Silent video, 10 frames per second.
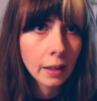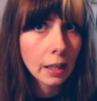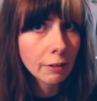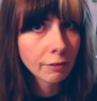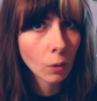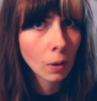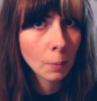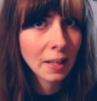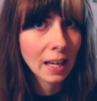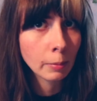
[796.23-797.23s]
if I
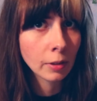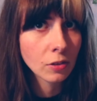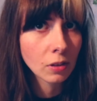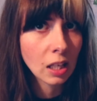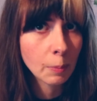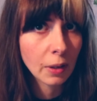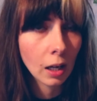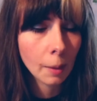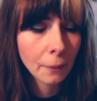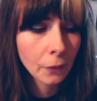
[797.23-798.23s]
will be able to keep it
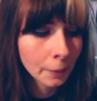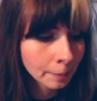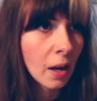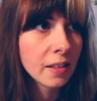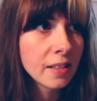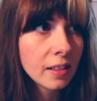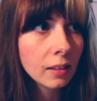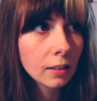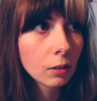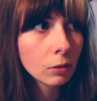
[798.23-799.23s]
up. I
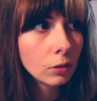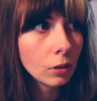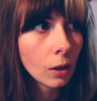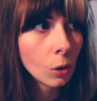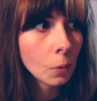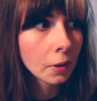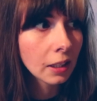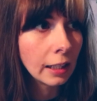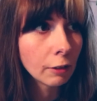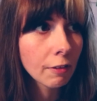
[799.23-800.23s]
still don't know what
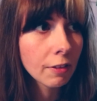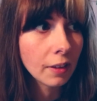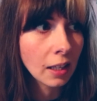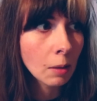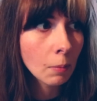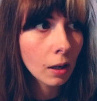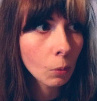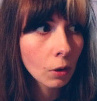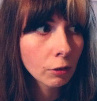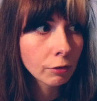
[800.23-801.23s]
kind of theme I
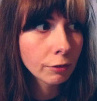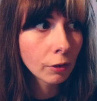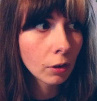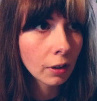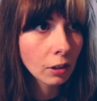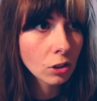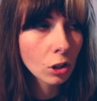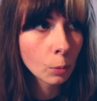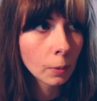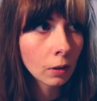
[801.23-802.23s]
want for
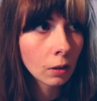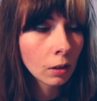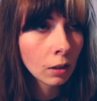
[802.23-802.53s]
Inktober.